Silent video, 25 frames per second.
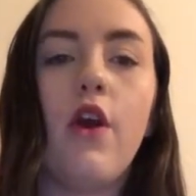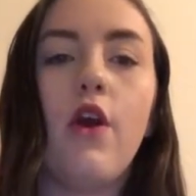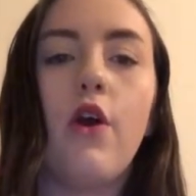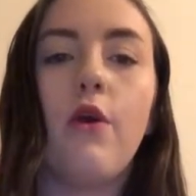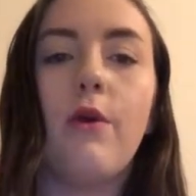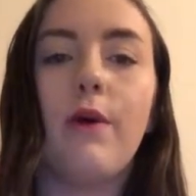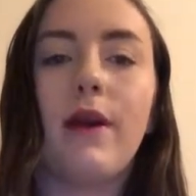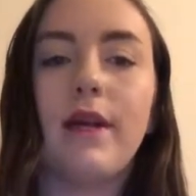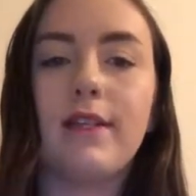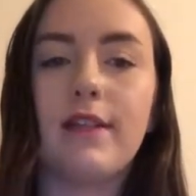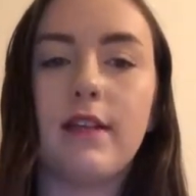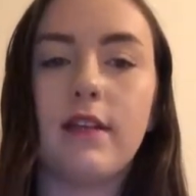
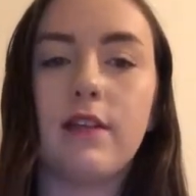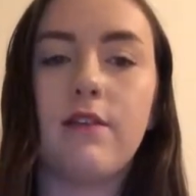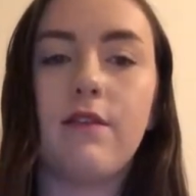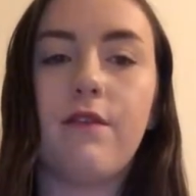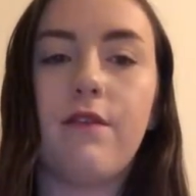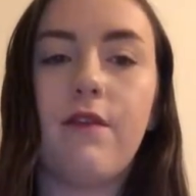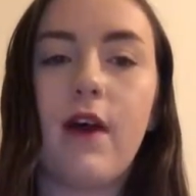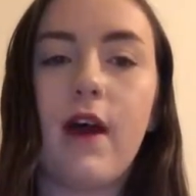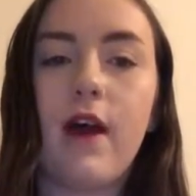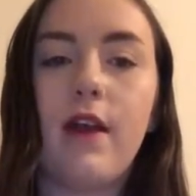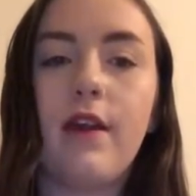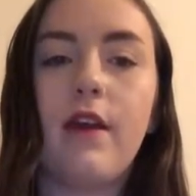who
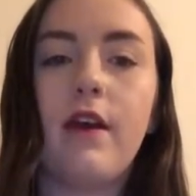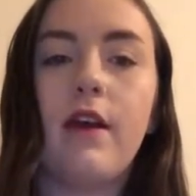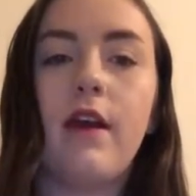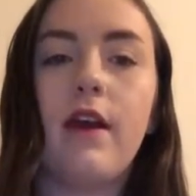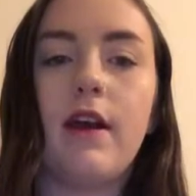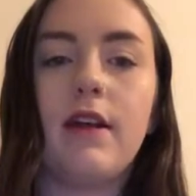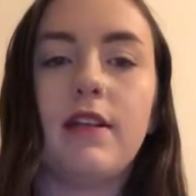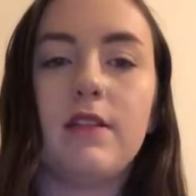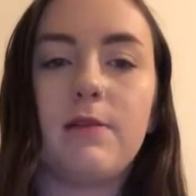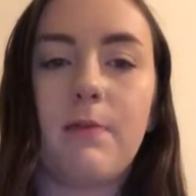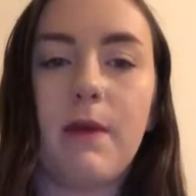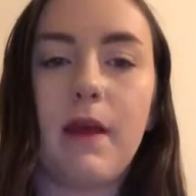identified
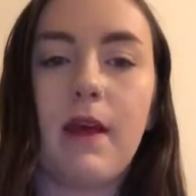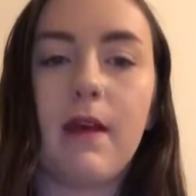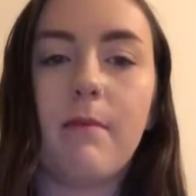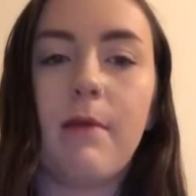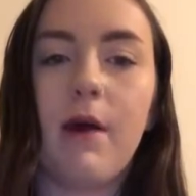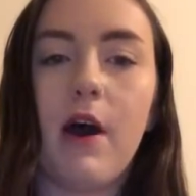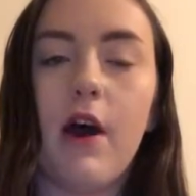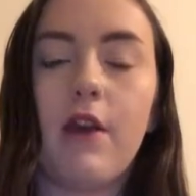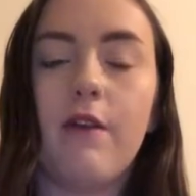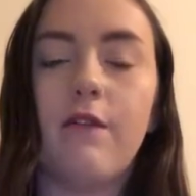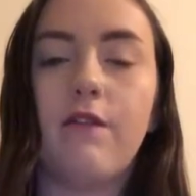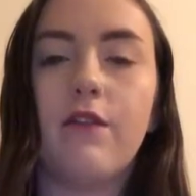as being
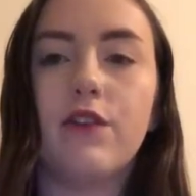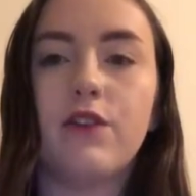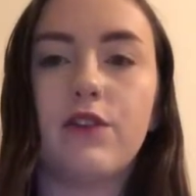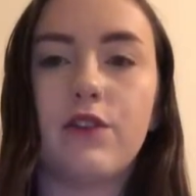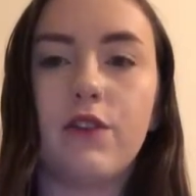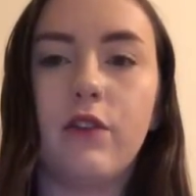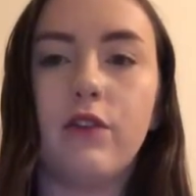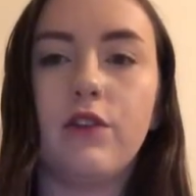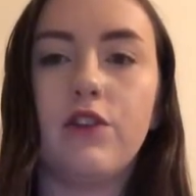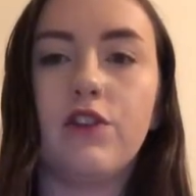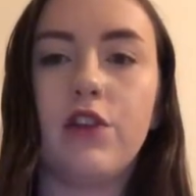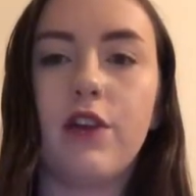part of the
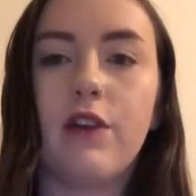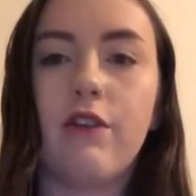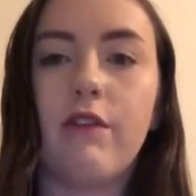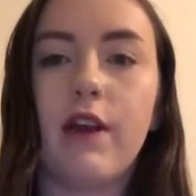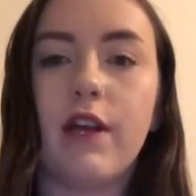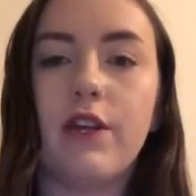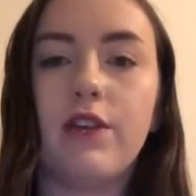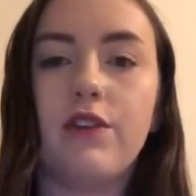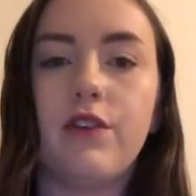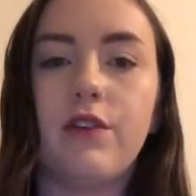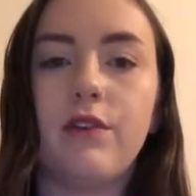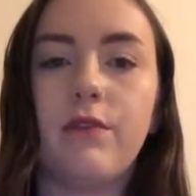stolen
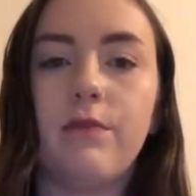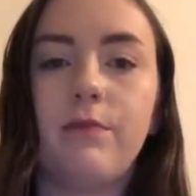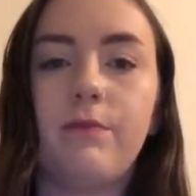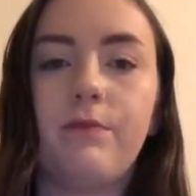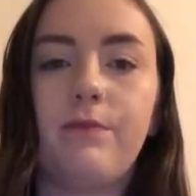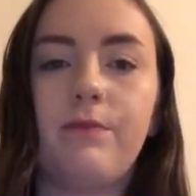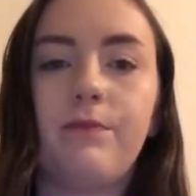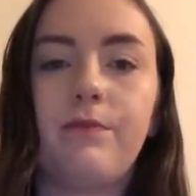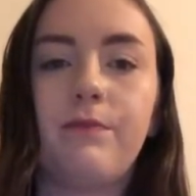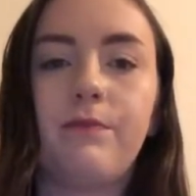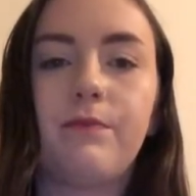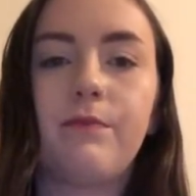generation.
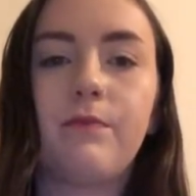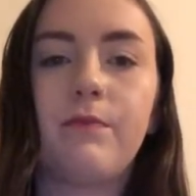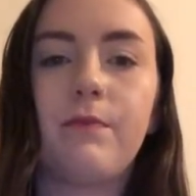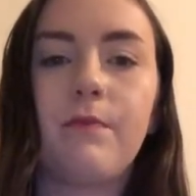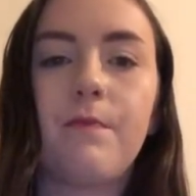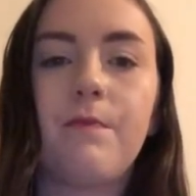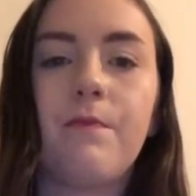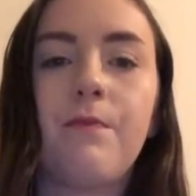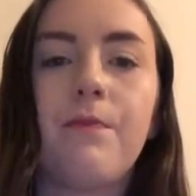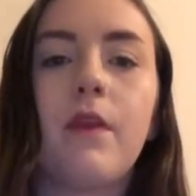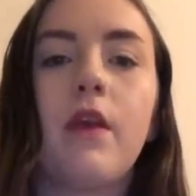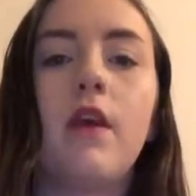
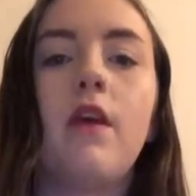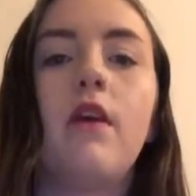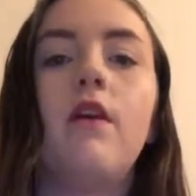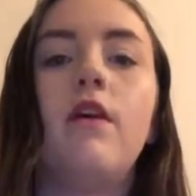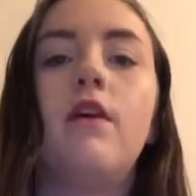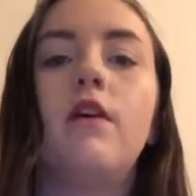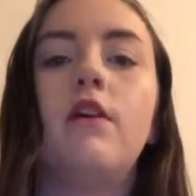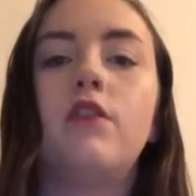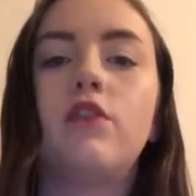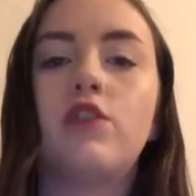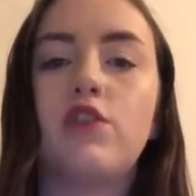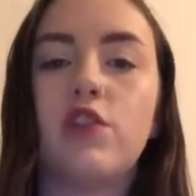
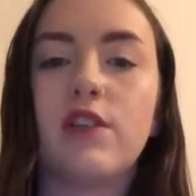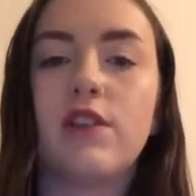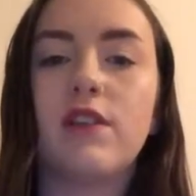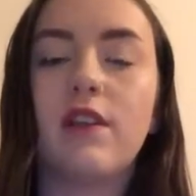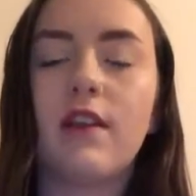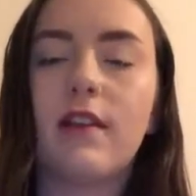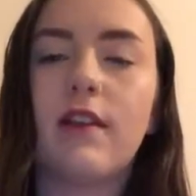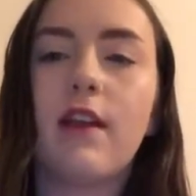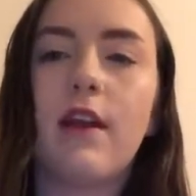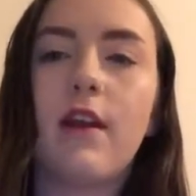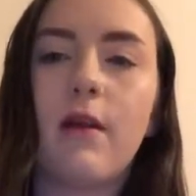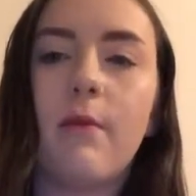Just
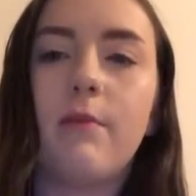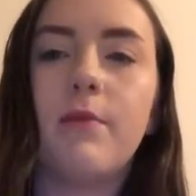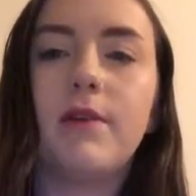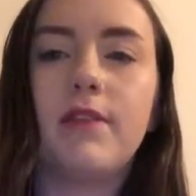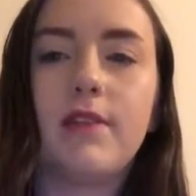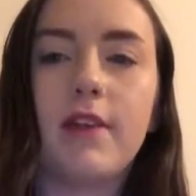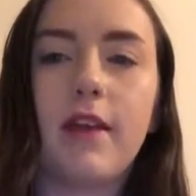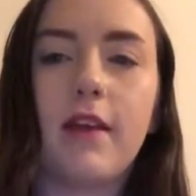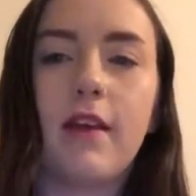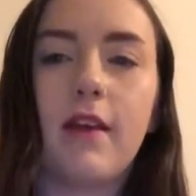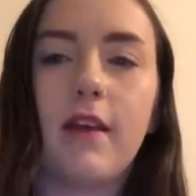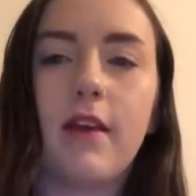let that number
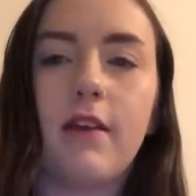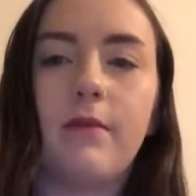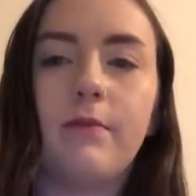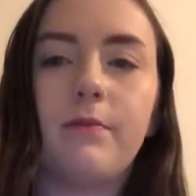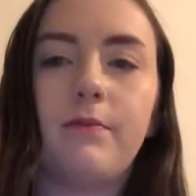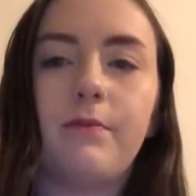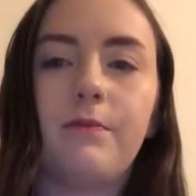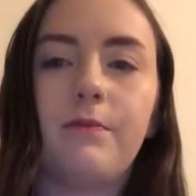sink in.